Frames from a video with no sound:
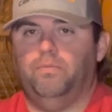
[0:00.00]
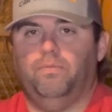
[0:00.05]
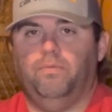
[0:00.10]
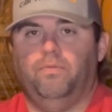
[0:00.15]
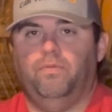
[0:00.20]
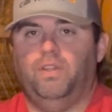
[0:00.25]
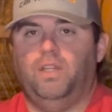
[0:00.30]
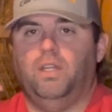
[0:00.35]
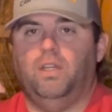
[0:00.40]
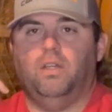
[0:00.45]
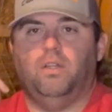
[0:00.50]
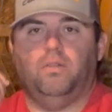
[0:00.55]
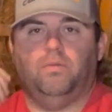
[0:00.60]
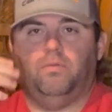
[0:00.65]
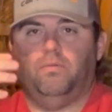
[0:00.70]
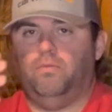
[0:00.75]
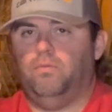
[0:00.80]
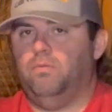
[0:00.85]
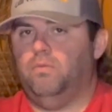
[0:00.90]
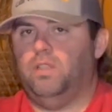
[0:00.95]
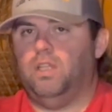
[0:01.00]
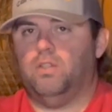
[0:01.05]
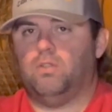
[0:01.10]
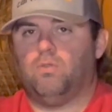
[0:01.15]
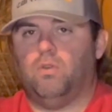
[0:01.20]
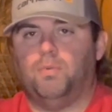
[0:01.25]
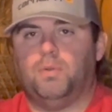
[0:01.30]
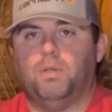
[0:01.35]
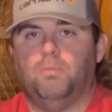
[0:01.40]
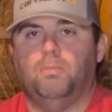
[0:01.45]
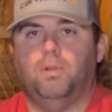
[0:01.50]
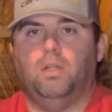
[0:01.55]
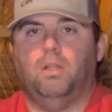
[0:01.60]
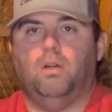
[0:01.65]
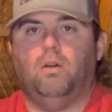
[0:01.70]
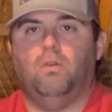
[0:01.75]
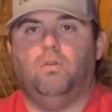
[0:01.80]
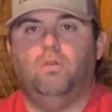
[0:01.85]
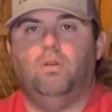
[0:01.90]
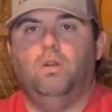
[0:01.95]
via description
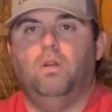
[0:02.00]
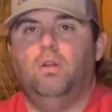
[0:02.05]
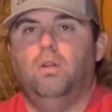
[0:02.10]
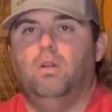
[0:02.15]
below